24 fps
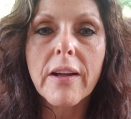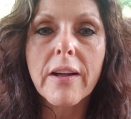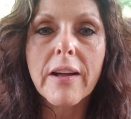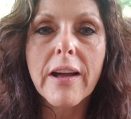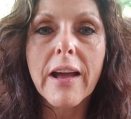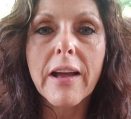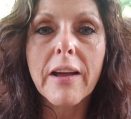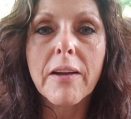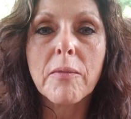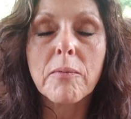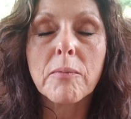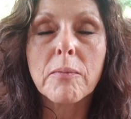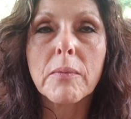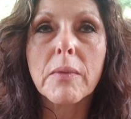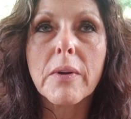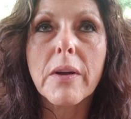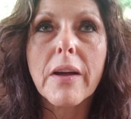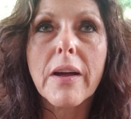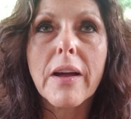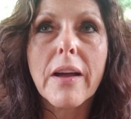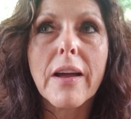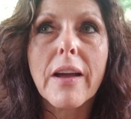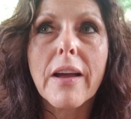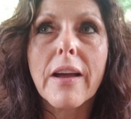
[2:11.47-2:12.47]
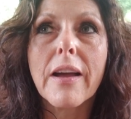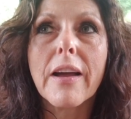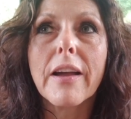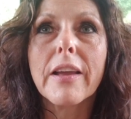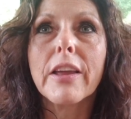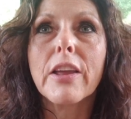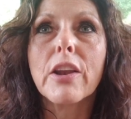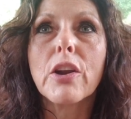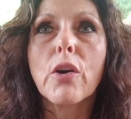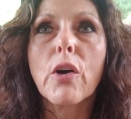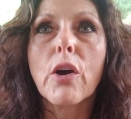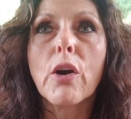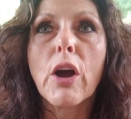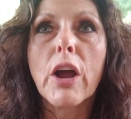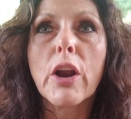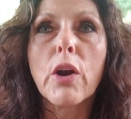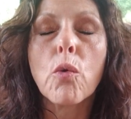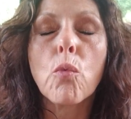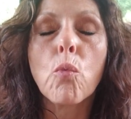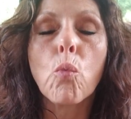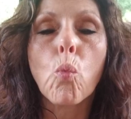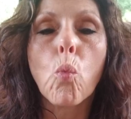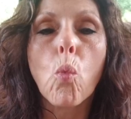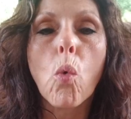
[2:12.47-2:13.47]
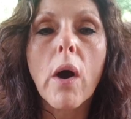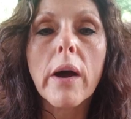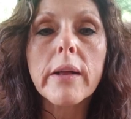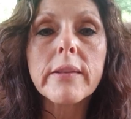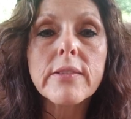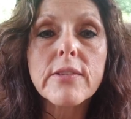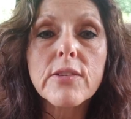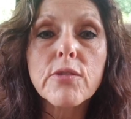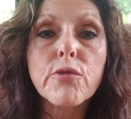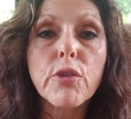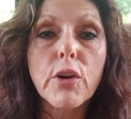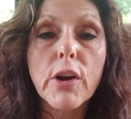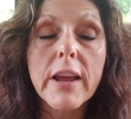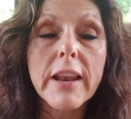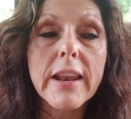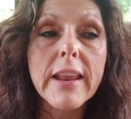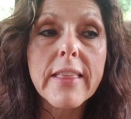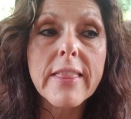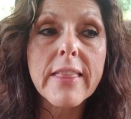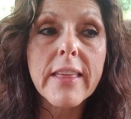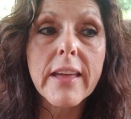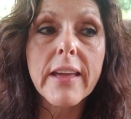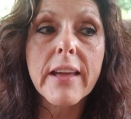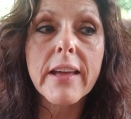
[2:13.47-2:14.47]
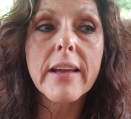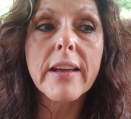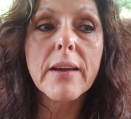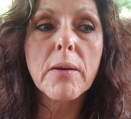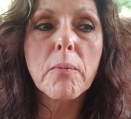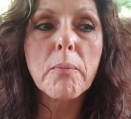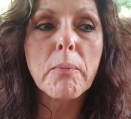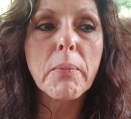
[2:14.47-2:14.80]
I don't want for anything,